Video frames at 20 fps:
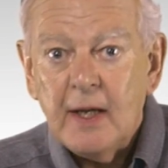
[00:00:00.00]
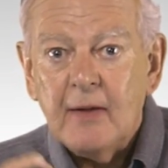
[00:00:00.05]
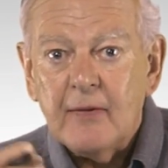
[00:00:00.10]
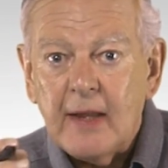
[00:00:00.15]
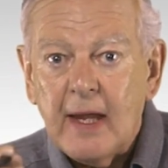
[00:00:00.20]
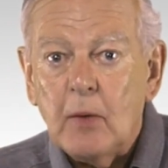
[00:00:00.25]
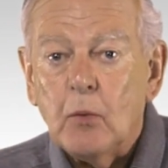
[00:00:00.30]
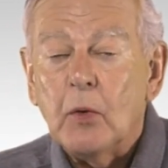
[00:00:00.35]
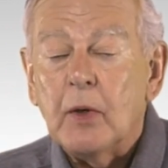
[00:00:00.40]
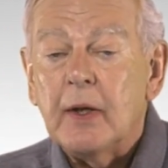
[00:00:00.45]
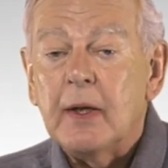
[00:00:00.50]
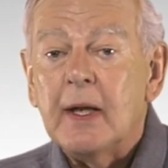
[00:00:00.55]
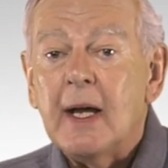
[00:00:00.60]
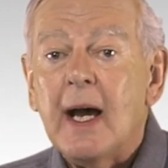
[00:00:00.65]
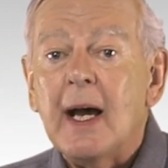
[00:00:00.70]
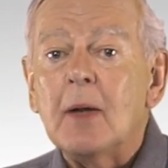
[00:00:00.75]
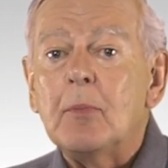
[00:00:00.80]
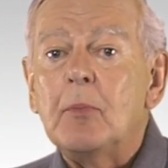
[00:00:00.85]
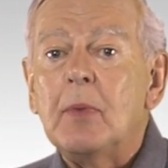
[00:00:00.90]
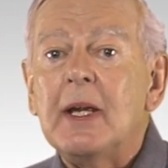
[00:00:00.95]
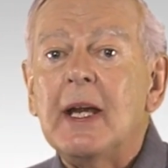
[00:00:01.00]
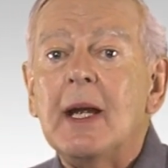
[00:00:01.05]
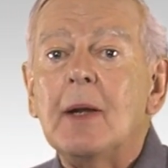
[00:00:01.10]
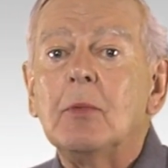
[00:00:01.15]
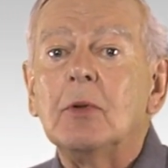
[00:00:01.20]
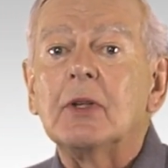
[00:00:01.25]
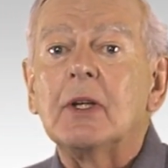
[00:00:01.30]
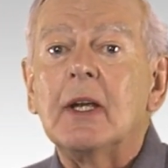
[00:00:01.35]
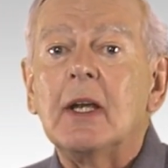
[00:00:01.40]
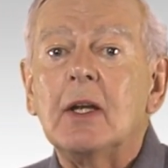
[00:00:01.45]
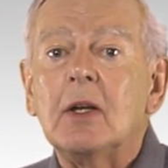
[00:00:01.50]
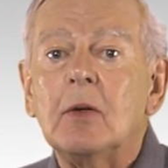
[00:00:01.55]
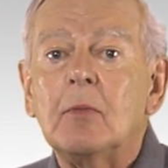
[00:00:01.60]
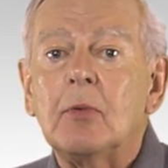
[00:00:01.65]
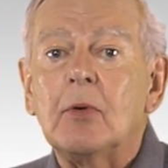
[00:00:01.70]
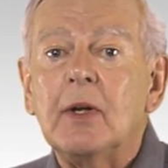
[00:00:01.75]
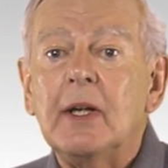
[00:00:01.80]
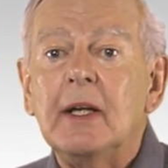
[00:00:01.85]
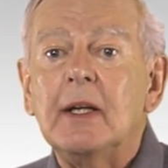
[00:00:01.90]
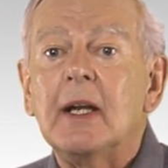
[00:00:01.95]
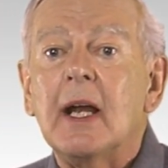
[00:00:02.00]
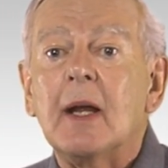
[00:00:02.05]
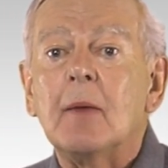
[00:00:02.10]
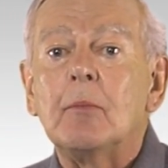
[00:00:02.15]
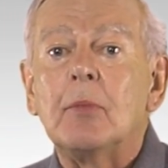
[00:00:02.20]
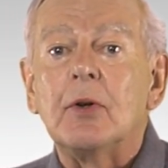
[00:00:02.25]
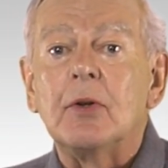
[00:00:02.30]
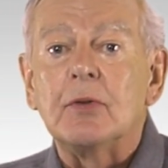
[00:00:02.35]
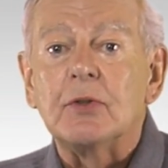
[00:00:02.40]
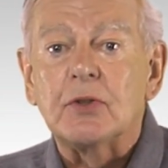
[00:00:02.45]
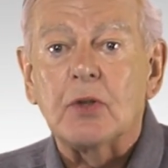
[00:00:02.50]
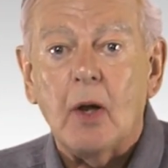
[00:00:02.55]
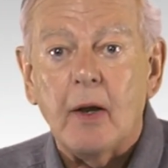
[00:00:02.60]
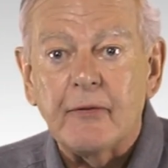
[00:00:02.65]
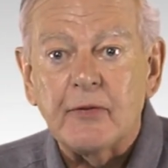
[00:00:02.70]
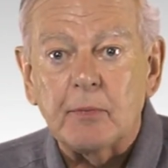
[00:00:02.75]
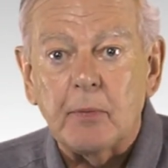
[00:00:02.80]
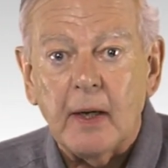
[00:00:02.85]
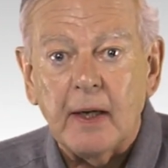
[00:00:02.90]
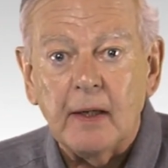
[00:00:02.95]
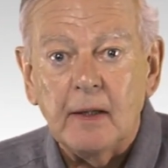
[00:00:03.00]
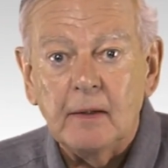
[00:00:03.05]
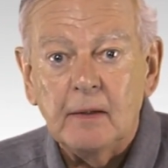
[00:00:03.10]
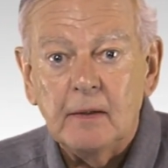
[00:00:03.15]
they would not be able to interbreed and produce offspring.